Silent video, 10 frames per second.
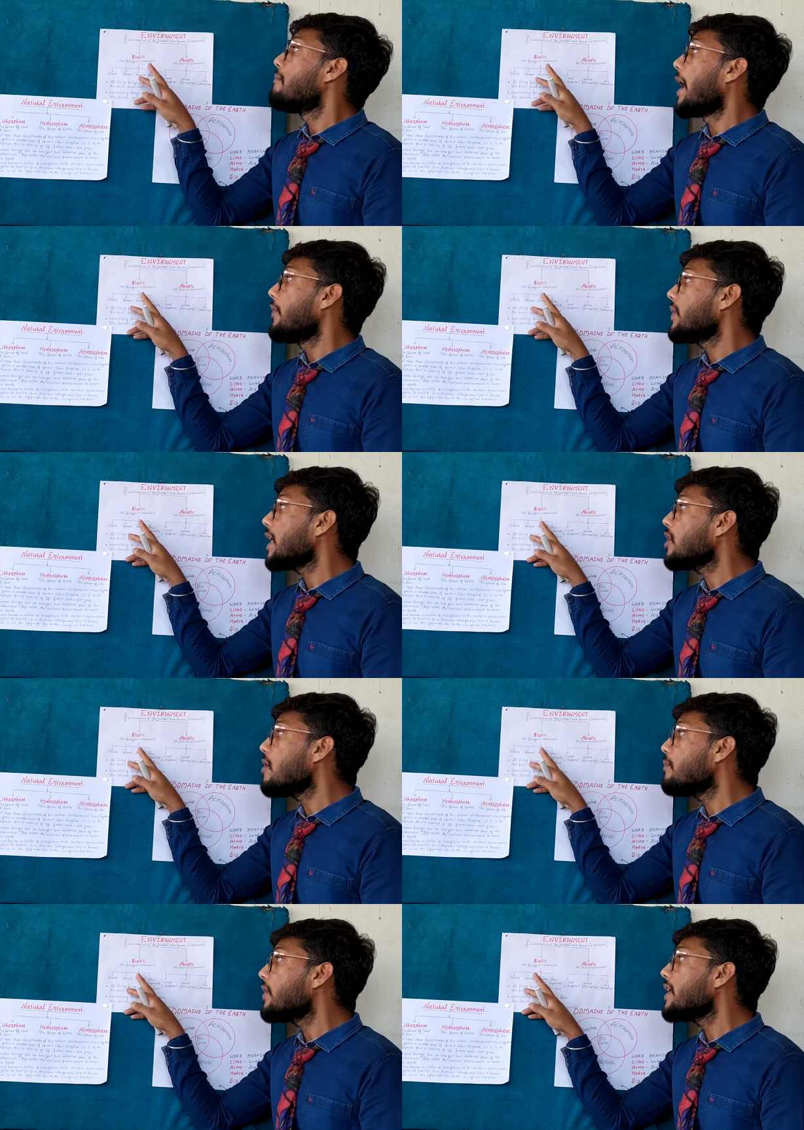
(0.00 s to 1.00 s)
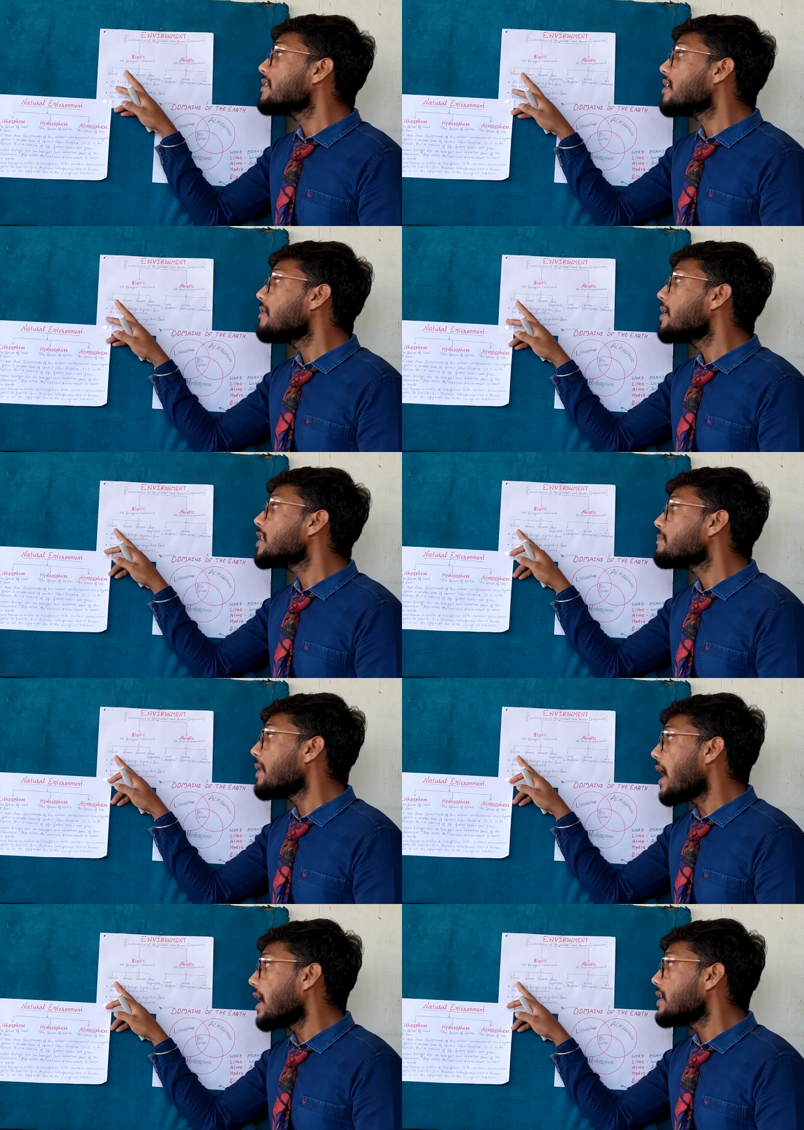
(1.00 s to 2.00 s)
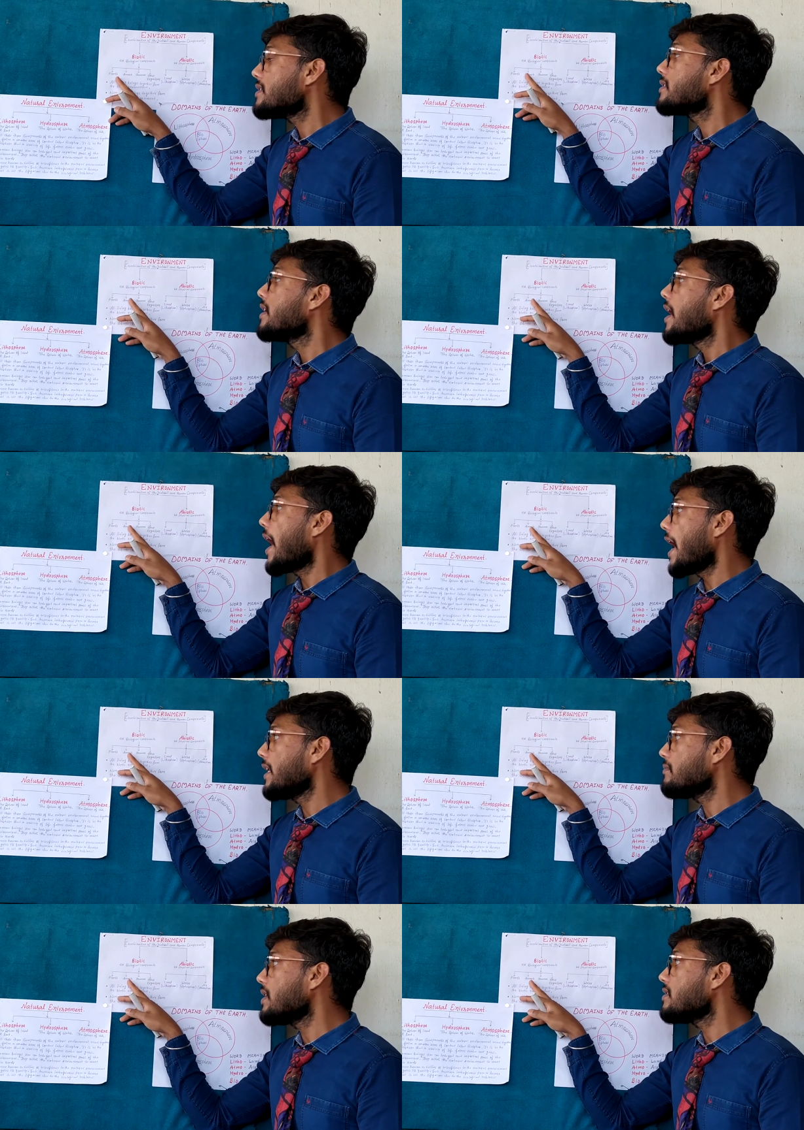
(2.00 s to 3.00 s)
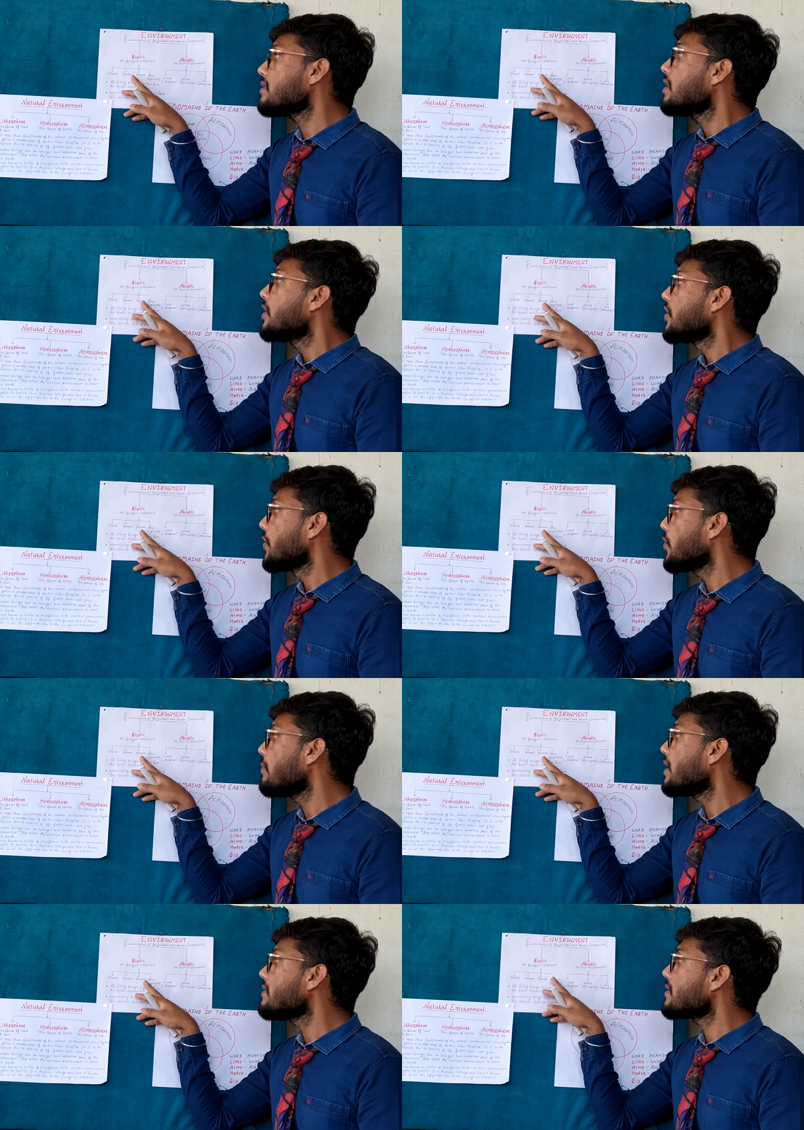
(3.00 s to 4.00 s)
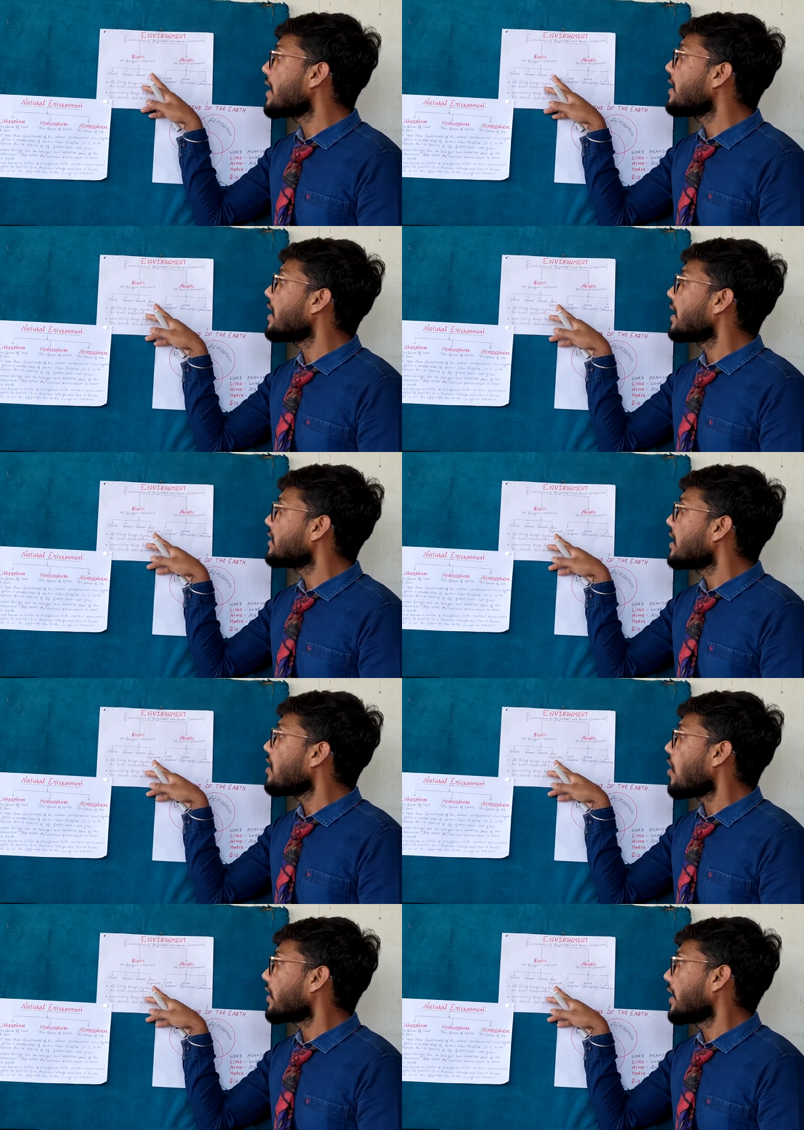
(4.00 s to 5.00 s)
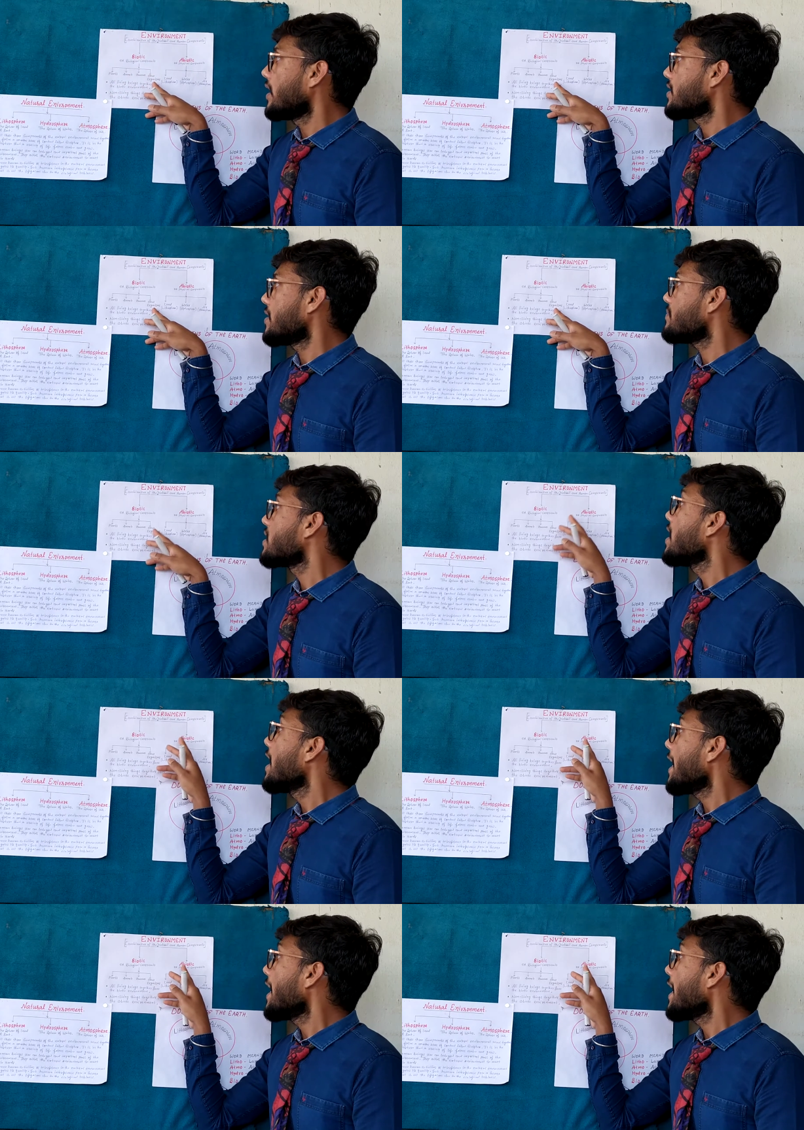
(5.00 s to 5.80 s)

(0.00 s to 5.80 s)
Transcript: Biotic components covers plants, animals, humans and other organisms.